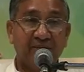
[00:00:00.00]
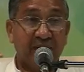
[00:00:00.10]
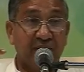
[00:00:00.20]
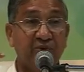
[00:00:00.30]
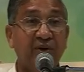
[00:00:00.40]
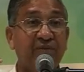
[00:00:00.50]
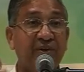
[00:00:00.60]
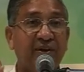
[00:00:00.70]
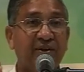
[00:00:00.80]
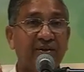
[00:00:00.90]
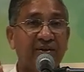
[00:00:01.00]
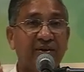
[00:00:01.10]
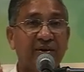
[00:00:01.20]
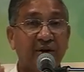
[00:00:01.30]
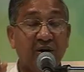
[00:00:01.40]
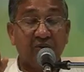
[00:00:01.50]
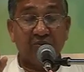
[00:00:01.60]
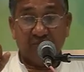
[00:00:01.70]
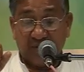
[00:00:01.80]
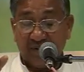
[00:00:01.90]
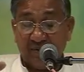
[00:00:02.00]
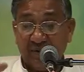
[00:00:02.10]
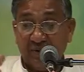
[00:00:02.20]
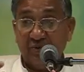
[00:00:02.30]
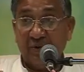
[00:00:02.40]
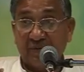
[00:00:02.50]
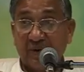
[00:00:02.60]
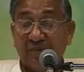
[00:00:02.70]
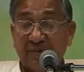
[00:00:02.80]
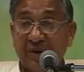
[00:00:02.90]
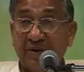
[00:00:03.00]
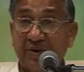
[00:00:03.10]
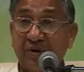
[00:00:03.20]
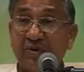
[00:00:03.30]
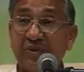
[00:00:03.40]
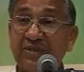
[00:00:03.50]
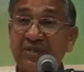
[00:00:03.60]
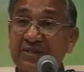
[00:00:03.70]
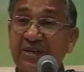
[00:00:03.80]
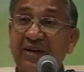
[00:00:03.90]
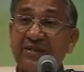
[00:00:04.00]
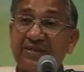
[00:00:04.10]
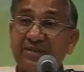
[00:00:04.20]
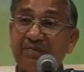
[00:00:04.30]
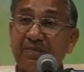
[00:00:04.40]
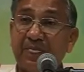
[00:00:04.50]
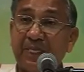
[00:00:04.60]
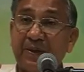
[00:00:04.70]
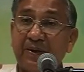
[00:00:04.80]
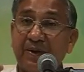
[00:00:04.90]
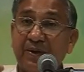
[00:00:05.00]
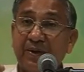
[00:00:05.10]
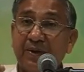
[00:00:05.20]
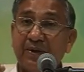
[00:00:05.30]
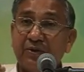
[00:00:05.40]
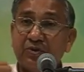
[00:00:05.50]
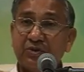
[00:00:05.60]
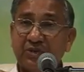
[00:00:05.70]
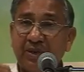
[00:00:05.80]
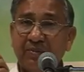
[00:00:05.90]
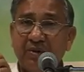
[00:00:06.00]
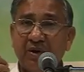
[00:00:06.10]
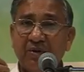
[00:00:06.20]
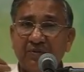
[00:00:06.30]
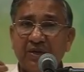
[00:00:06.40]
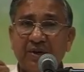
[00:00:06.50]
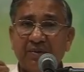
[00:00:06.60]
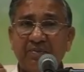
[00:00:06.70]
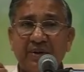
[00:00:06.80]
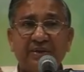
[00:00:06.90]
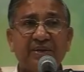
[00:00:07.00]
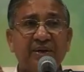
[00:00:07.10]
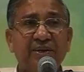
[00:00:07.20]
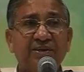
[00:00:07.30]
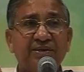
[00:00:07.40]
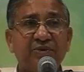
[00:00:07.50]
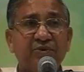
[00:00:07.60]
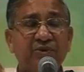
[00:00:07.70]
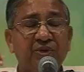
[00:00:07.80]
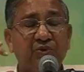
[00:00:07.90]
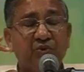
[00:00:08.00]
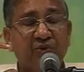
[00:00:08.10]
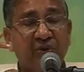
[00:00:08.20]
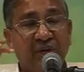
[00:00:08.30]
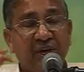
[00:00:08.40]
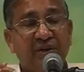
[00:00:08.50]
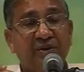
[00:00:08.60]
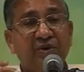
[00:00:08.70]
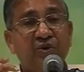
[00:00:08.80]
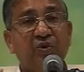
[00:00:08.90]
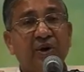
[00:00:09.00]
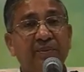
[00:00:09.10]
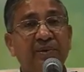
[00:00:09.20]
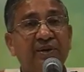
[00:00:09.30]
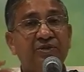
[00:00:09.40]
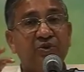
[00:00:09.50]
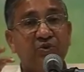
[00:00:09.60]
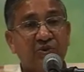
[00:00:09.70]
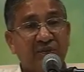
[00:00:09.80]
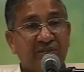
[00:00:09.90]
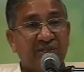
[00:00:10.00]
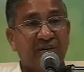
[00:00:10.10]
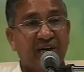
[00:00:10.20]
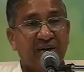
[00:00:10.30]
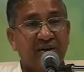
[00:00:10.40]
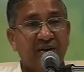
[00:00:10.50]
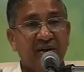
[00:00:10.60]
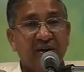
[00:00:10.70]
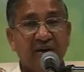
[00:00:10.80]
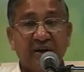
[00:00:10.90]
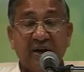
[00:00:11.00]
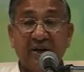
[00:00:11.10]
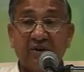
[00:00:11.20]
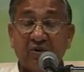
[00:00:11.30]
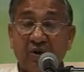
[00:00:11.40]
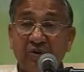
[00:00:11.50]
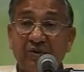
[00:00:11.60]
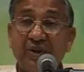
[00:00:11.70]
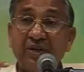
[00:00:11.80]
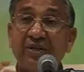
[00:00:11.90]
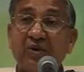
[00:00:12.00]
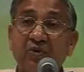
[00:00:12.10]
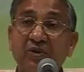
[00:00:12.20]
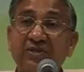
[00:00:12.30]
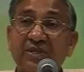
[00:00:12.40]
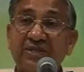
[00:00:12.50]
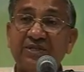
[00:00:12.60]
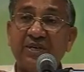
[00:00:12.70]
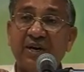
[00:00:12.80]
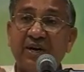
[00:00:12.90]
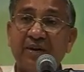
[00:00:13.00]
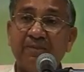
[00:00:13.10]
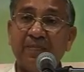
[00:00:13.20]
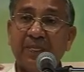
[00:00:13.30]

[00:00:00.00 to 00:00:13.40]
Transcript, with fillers: what you have done, how uh, you have conquered your old sanskars. So some of the method is, you see, to create new habits, new sanskar, and conquering the old sanskar,